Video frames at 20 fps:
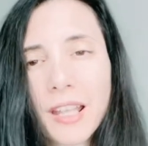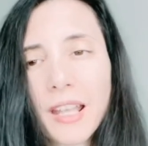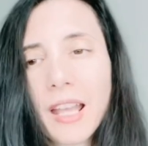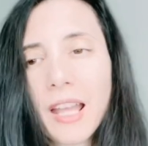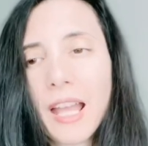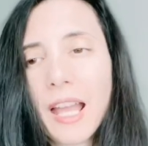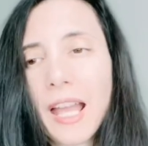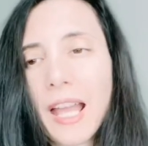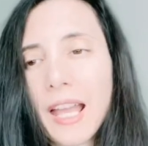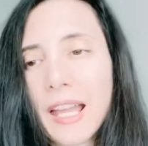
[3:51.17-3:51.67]

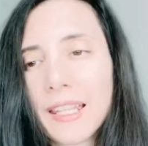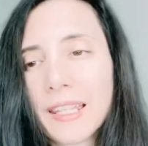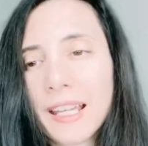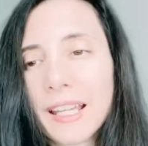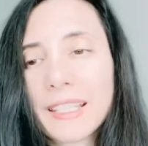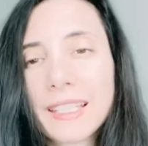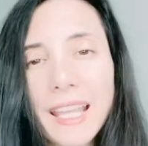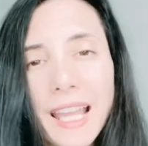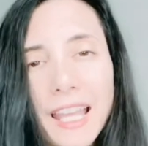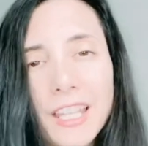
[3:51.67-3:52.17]
And
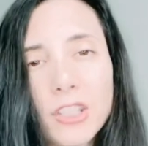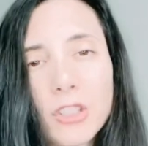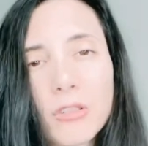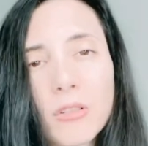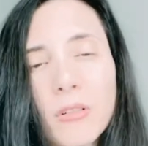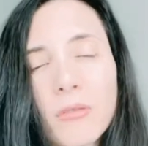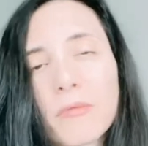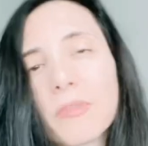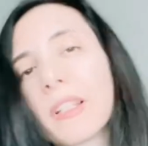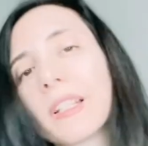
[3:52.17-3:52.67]
again, you
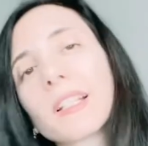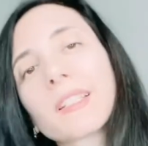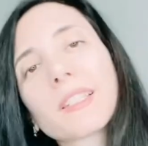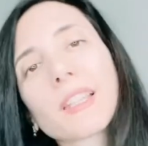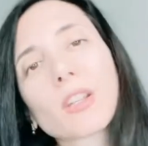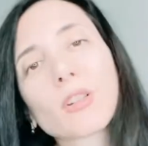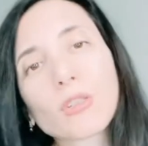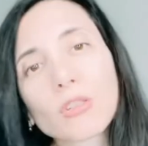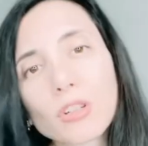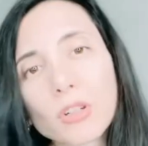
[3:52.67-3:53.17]
don't realize
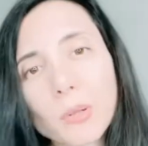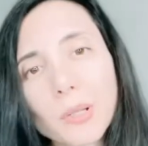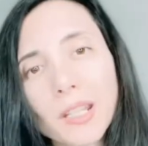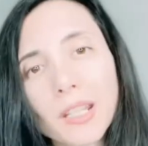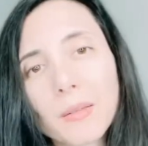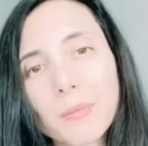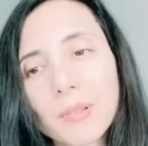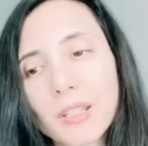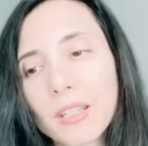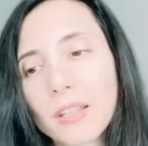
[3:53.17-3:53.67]
that you're doing
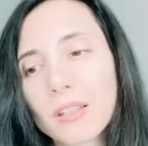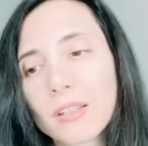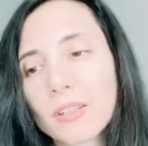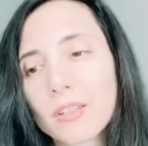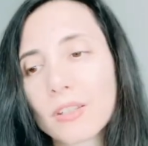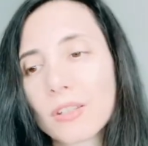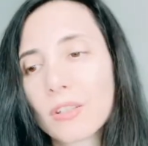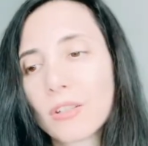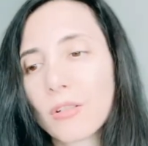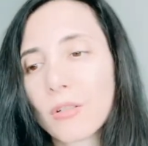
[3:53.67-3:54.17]
it
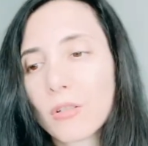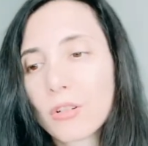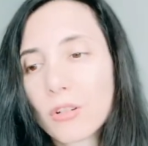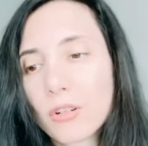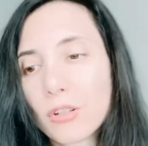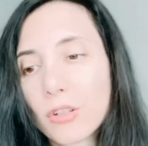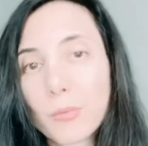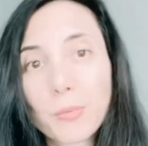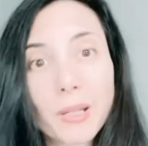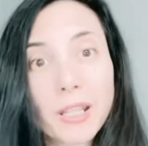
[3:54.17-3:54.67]
because,
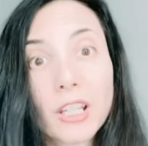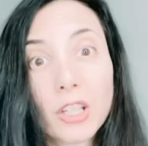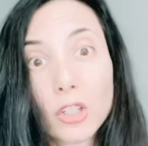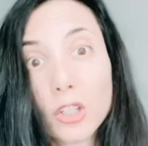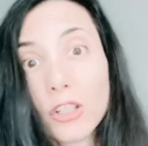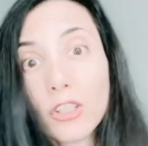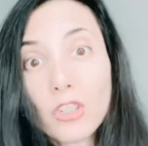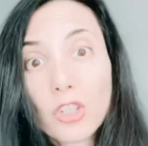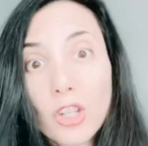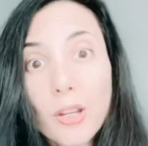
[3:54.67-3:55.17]
you're being a
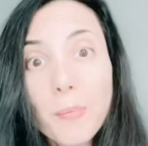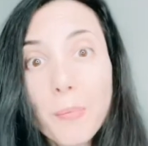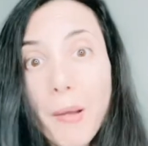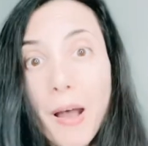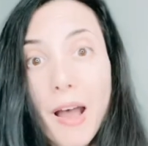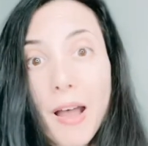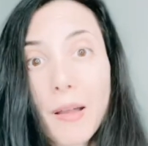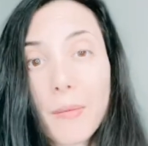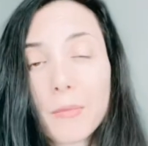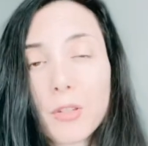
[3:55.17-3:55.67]
good gym
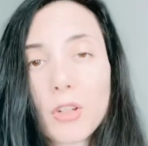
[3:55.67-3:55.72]
mom.